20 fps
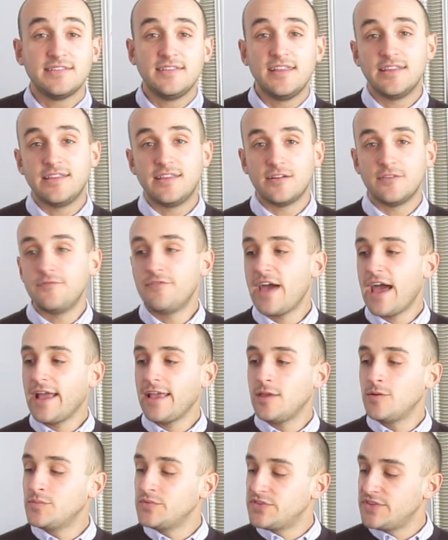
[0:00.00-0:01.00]
is that they're
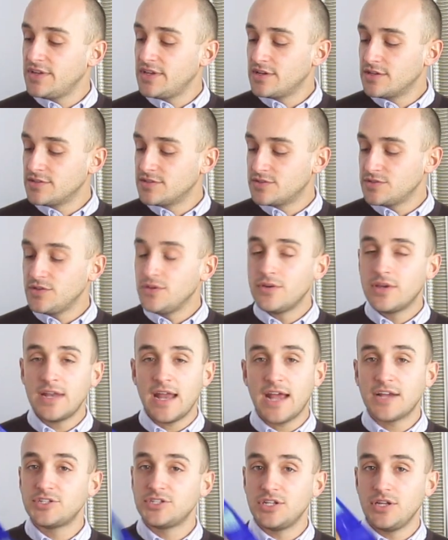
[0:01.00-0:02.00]
vacuum sealed, so you
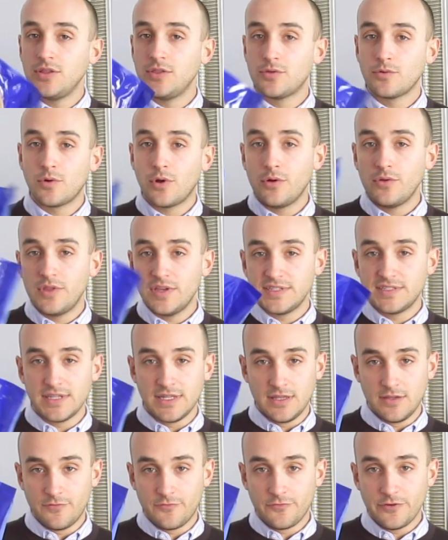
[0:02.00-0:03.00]
can actually throw
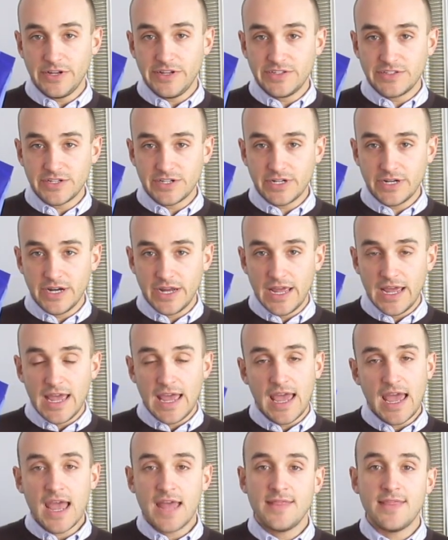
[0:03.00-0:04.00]
this in the freezer,
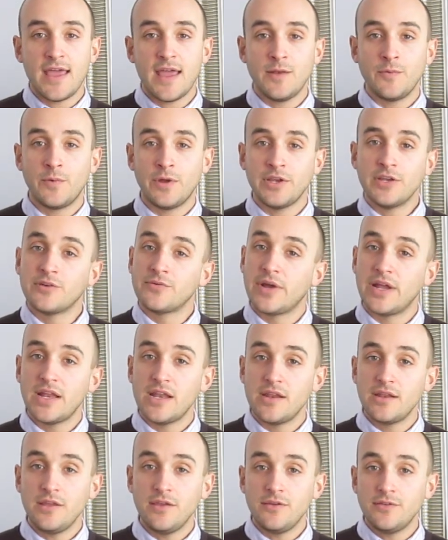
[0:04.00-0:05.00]
and then when you're
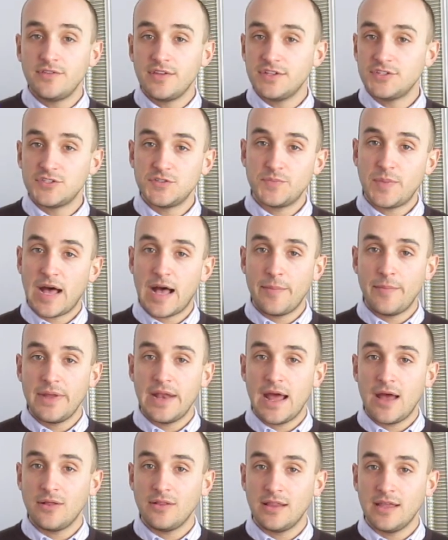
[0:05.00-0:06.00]
ready to use it, just
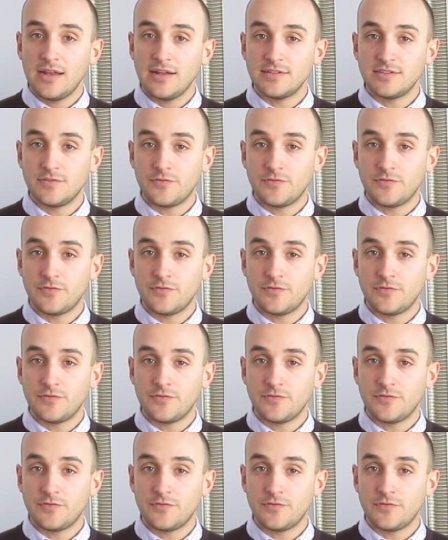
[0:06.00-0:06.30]
pop it out and let it